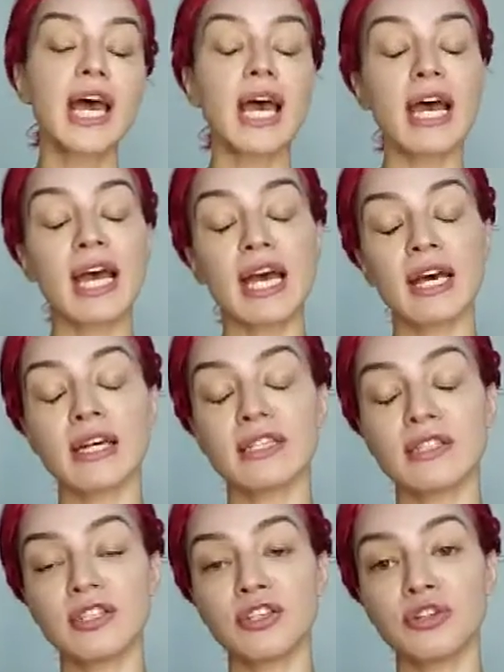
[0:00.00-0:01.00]

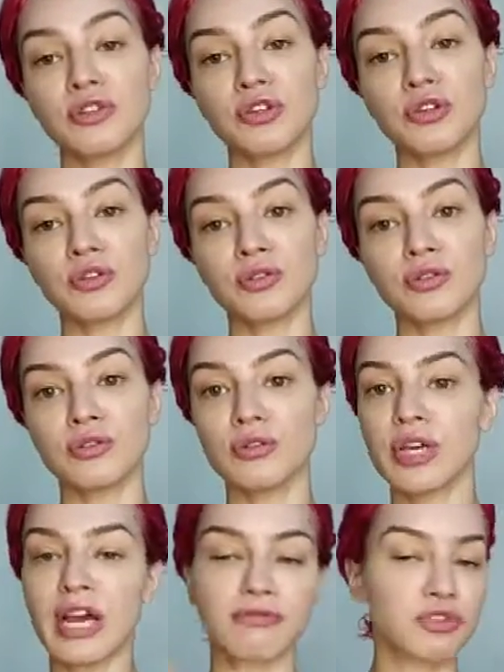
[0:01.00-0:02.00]
and you
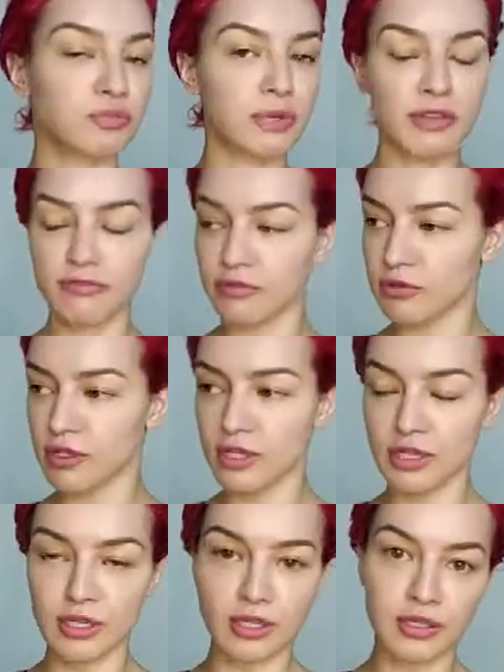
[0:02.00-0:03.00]
have to pay
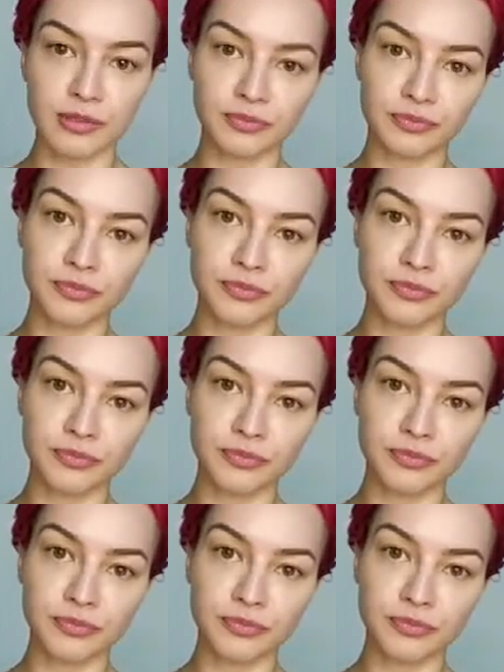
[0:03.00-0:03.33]
for,